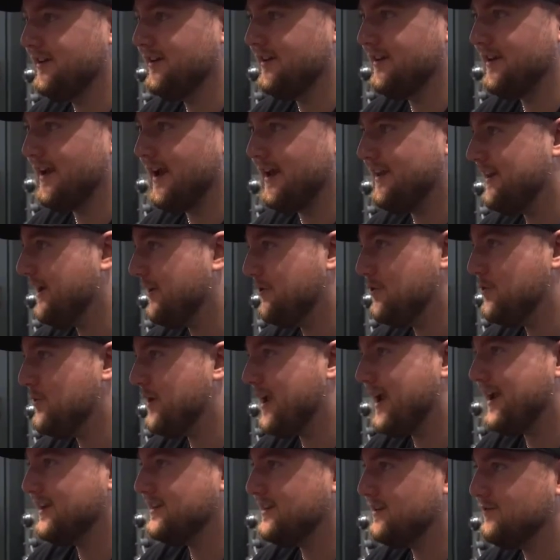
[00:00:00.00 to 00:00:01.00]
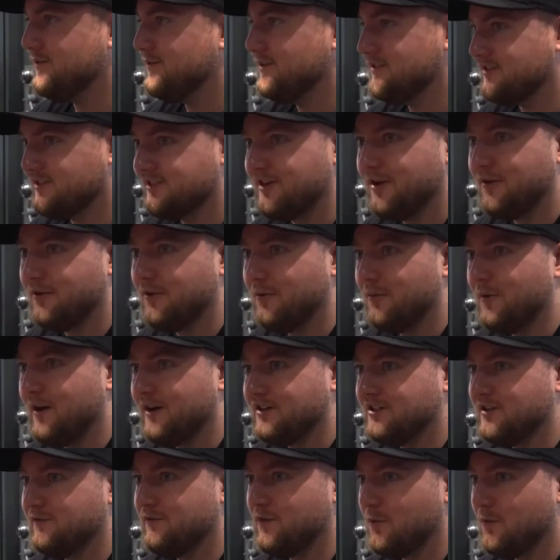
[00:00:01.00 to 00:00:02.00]
and now you can't even sell the
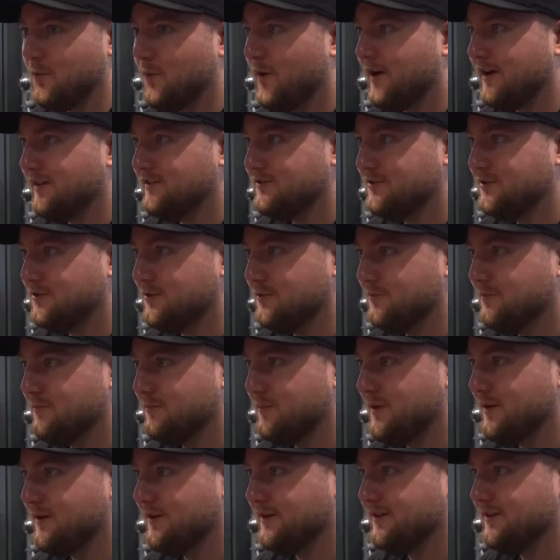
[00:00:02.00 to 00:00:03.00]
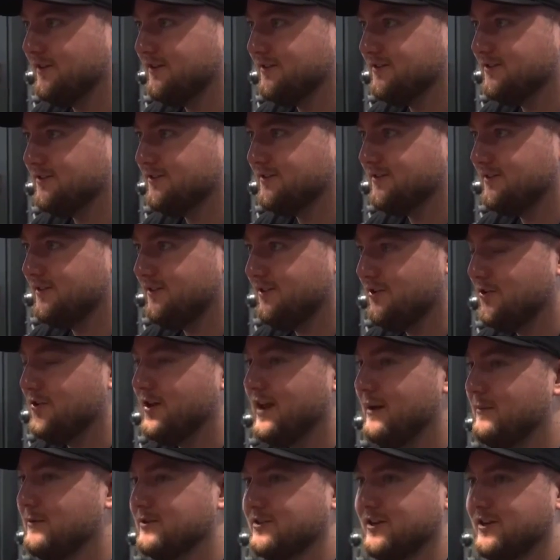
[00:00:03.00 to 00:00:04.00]
watch if you wanted to, because your
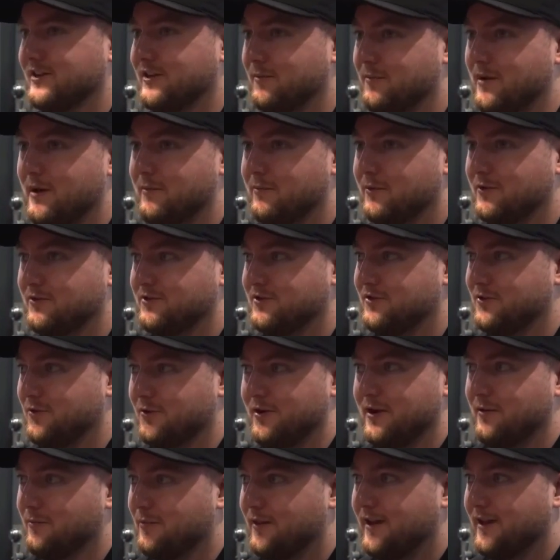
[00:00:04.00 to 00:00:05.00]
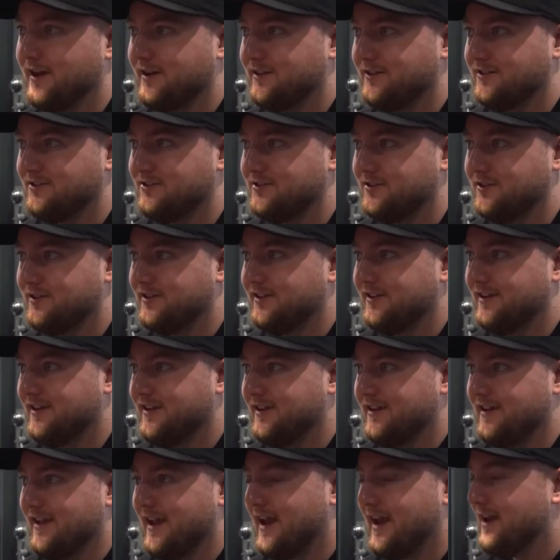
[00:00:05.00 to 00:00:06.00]
name is on the papers and you'll get blacklisted.
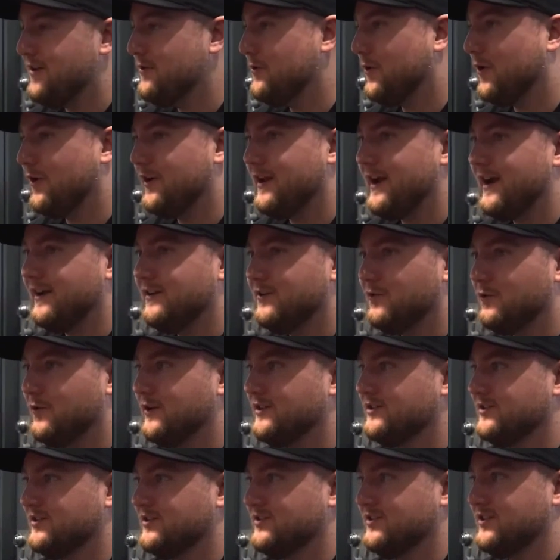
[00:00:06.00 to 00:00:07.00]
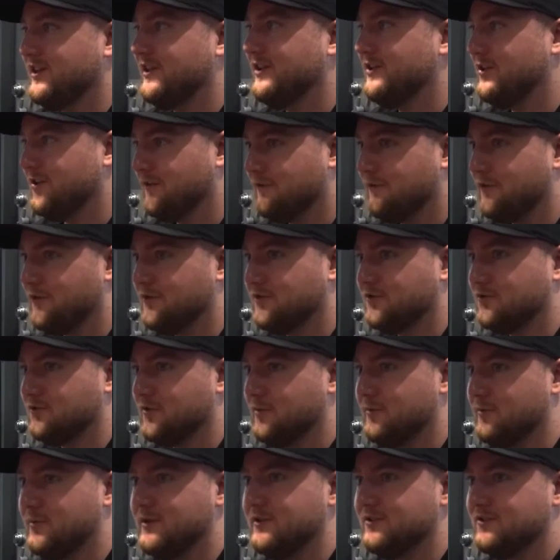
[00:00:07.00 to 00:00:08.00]
And you already had to risk selling your first
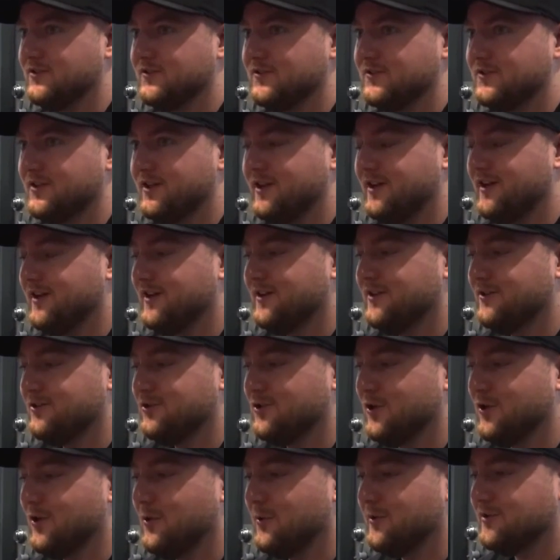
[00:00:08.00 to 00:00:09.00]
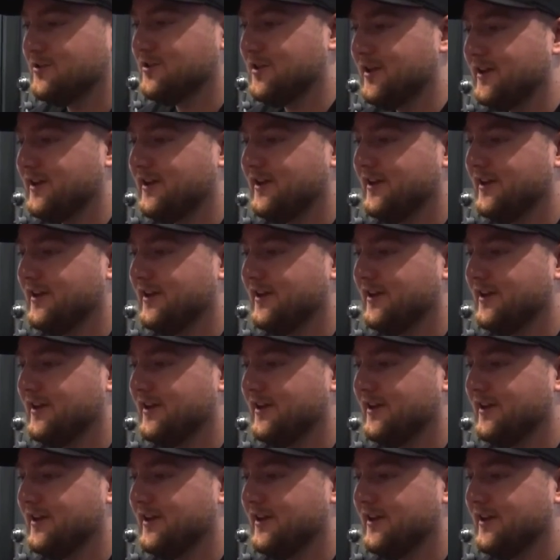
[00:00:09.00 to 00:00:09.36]
3 pieces. So it's like,